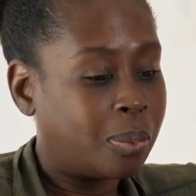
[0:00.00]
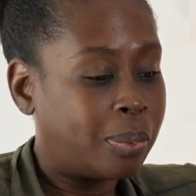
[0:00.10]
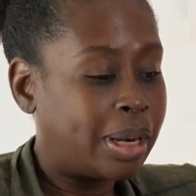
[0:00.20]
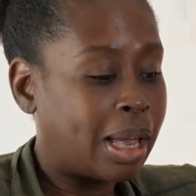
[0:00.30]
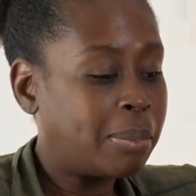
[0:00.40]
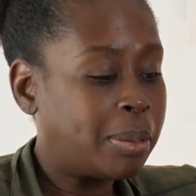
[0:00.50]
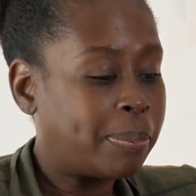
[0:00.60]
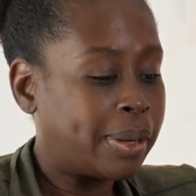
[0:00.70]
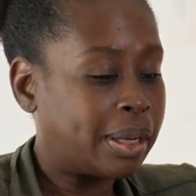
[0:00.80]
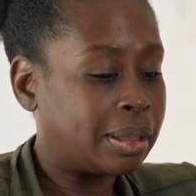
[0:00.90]
When I'm in
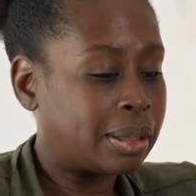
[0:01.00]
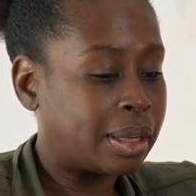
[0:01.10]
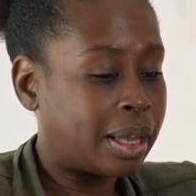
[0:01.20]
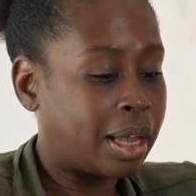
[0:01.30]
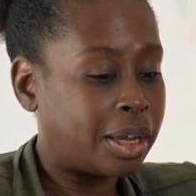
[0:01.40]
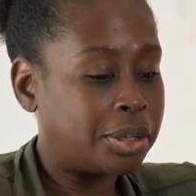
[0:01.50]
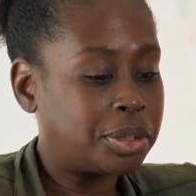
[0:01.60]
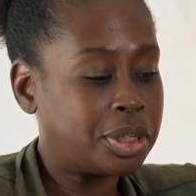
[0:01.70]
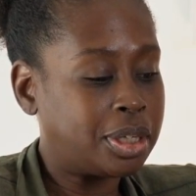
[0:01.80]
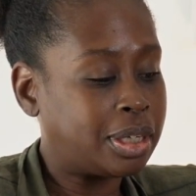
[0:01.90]
pain, I
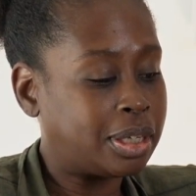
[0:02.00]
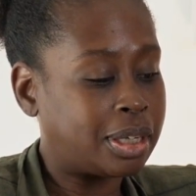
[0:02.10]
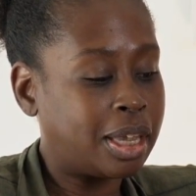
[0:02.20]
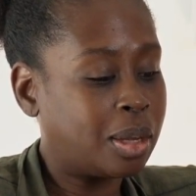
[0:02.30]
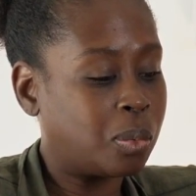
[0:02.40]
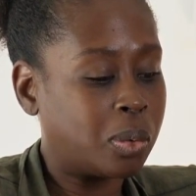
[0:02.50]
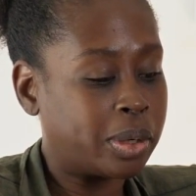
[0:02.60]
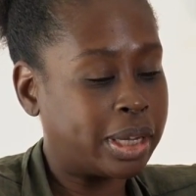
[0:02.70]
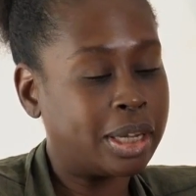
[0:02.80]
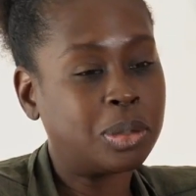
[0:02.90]
usually can't
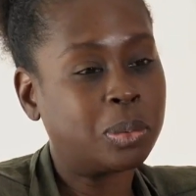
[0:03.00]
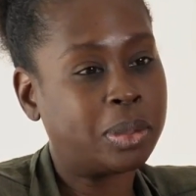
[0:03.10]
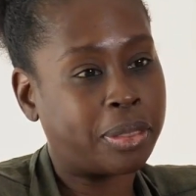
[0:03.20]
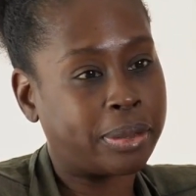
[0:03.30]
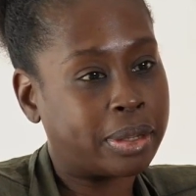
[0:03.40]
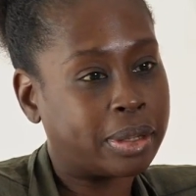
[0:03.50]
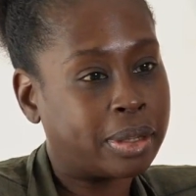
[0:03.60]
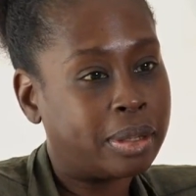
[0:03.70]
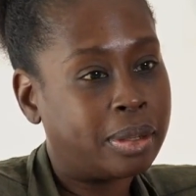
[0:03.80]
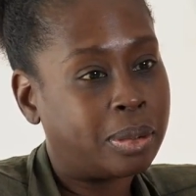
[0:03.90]
walk, can't do nothing,
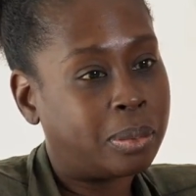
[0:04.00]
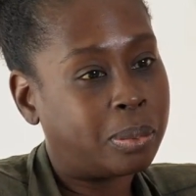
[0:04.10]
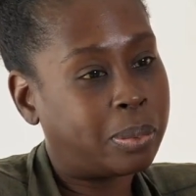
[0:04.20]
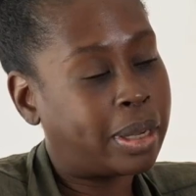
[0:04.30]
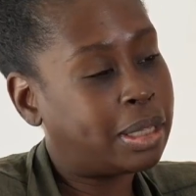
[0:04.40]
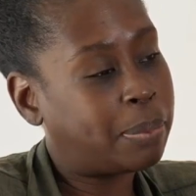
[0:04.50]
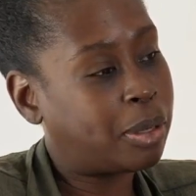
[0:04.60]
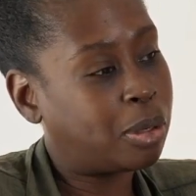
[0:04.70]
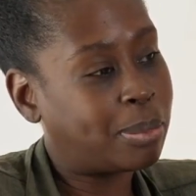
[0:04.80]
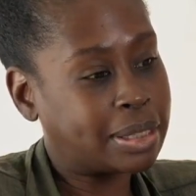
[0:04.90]
where I
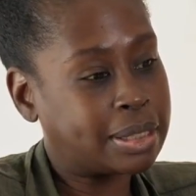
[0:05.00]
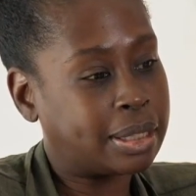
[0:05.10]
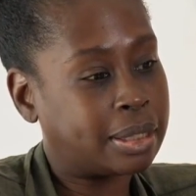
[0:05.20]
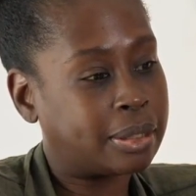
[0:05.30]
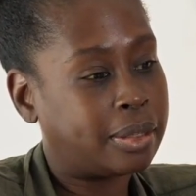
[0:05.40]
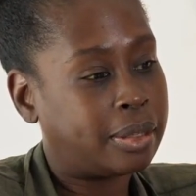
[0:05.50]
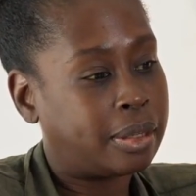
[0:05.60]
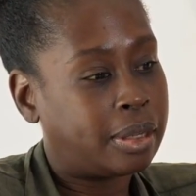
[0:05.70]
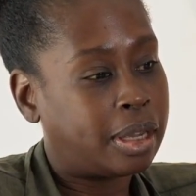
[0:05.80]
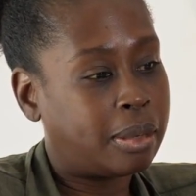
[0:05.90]
depend on my son
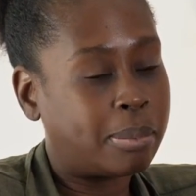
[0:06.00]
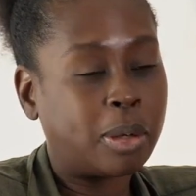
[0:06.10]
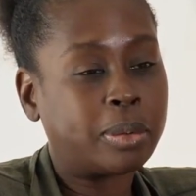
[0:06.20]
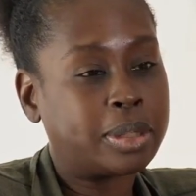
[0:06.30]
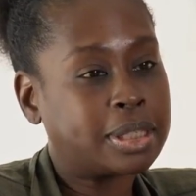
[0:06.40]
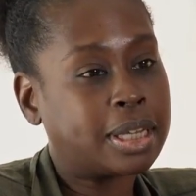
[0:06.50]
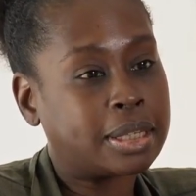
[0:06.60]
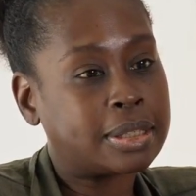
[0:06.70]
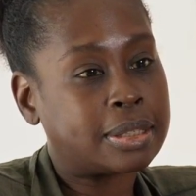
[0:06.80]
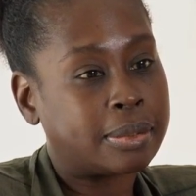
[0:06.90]
and my oldest
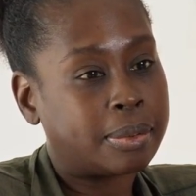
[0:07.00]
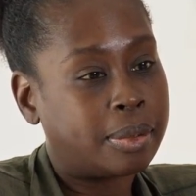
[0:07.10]
kids.